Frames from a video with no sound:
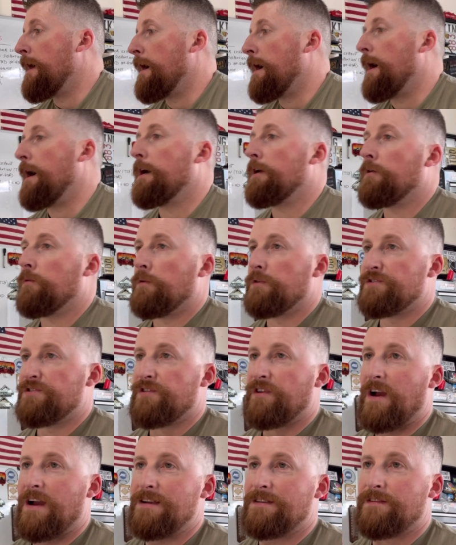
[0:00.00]
I don't want you
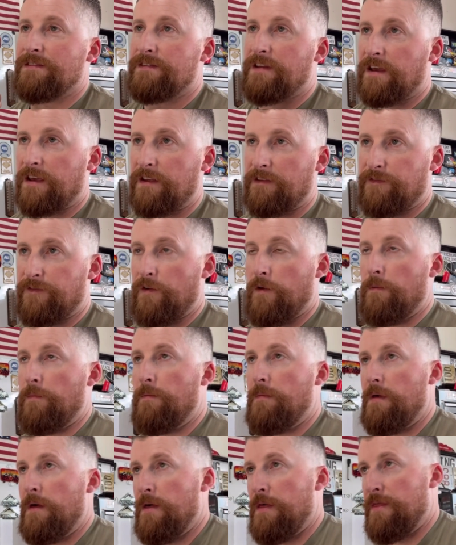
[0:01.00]
guys to take it
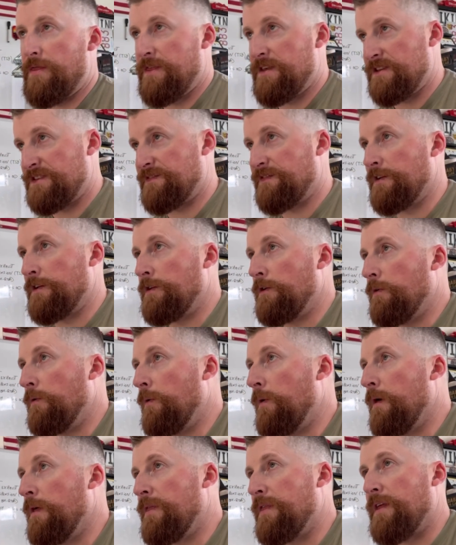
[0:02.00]
from this
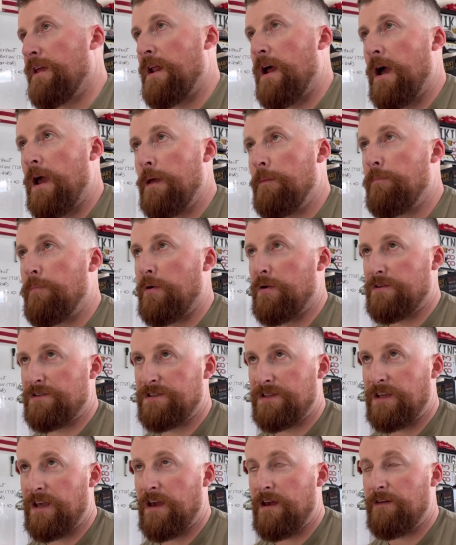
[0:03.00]
video that I
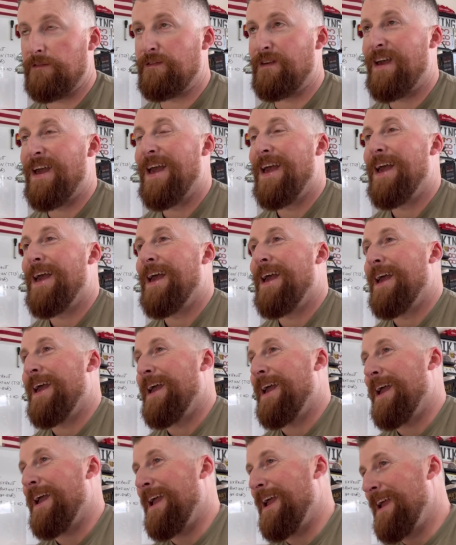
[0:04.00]
personally have
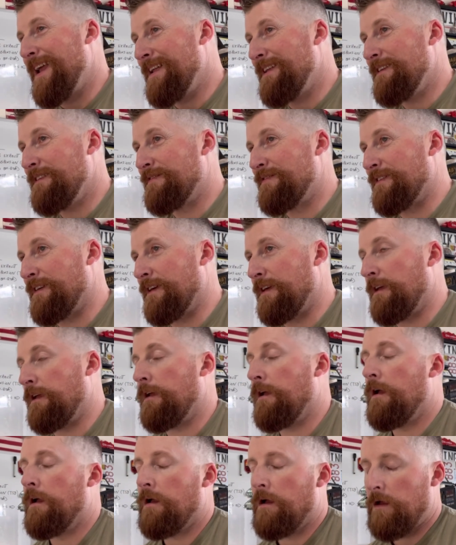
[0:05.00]
anything
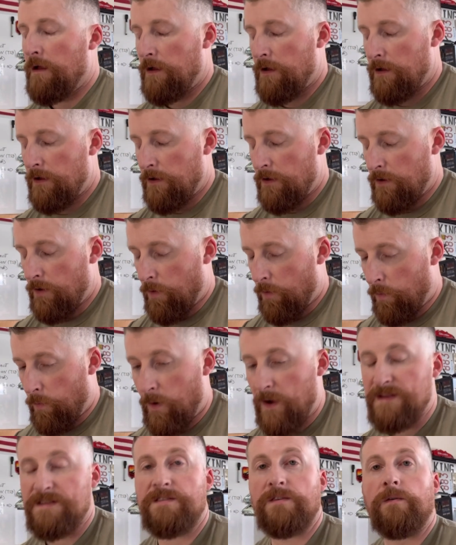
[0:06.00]

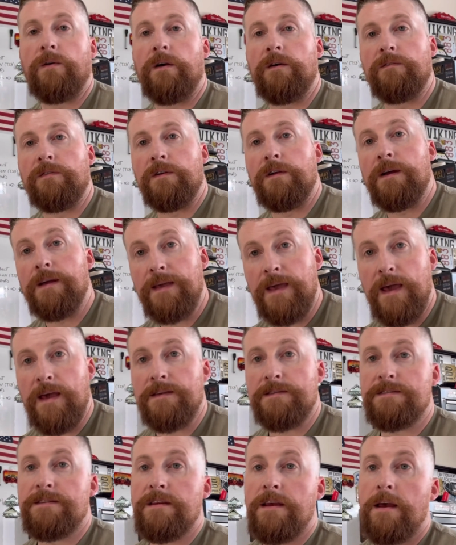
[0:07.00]
whatsoever
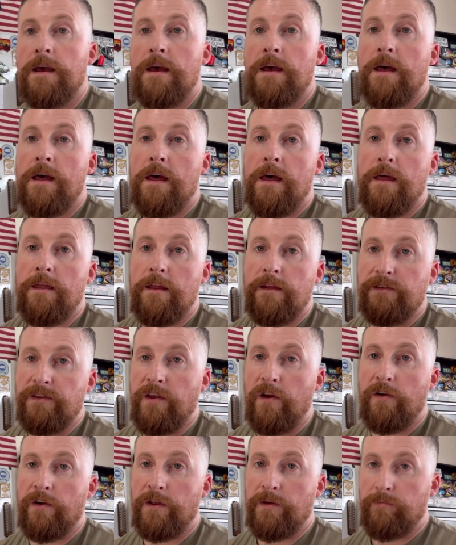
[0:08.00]
against the
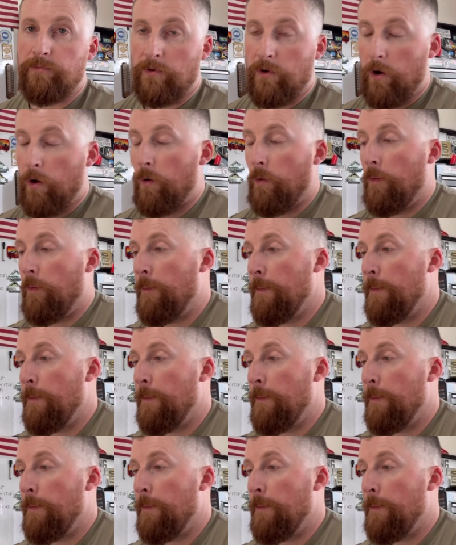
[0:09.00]
TRD Pro.